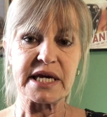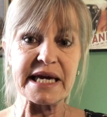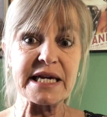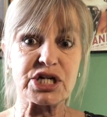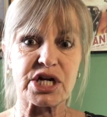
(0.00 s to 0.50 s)

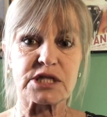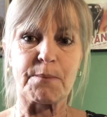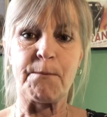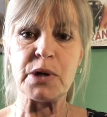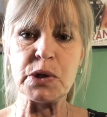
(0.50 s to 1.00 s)
He
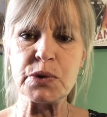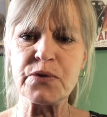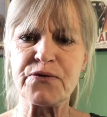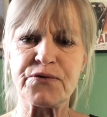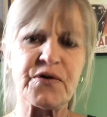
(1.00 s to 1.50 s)
just blew
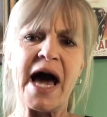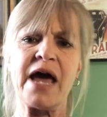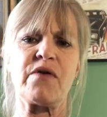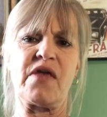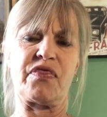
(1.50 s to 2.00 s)

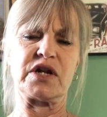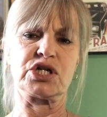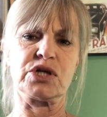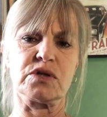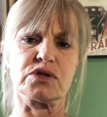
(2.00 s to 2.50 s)
fire at the
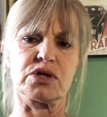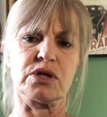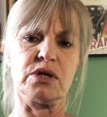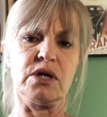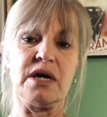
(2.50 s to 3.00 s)
children
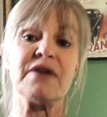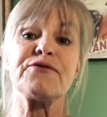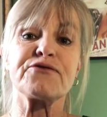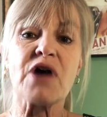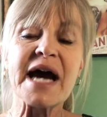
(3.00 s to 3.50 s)
and
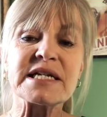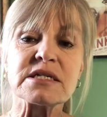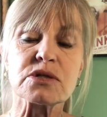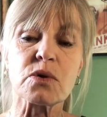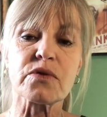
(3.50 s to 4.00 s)

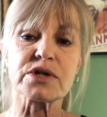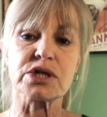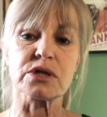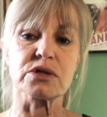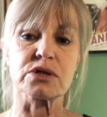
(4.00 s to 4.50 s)
frightened all the
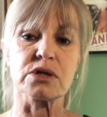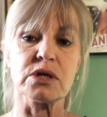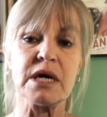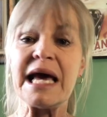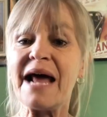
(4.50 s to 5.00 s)
children.
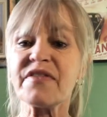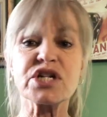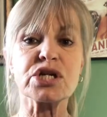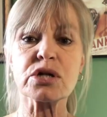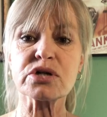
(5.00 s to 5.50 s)
And the
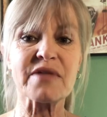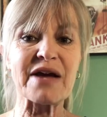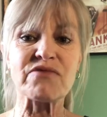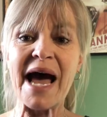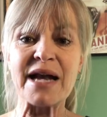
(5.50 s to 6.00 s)
children, they
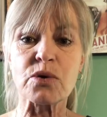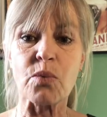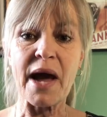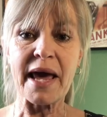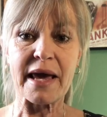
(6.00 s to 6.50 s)
ran
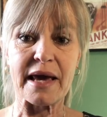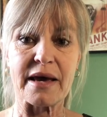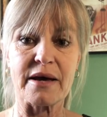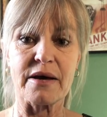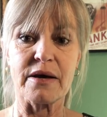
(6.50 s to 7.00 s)
away.
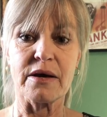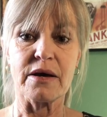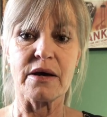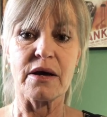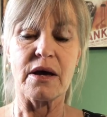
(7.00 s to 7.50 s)

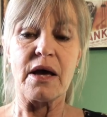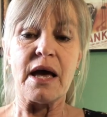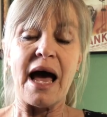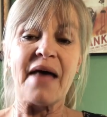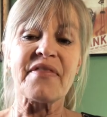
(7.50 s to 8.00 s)

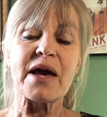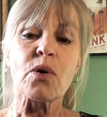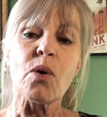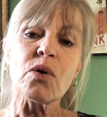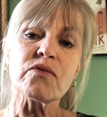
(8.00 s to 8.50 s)
And they
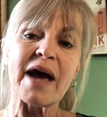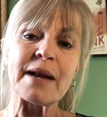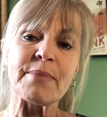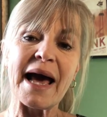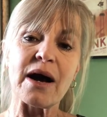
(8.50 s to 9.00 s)
all
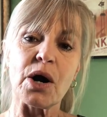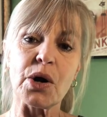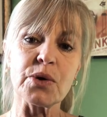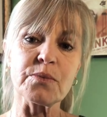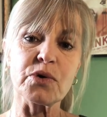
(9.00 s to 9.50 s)
ran back
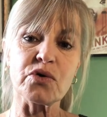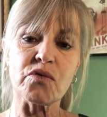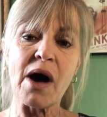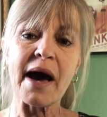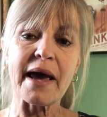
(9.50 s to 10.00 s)
home
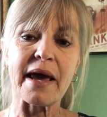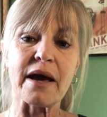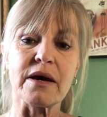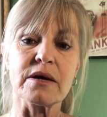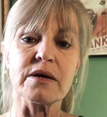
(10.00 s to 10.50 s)
crying.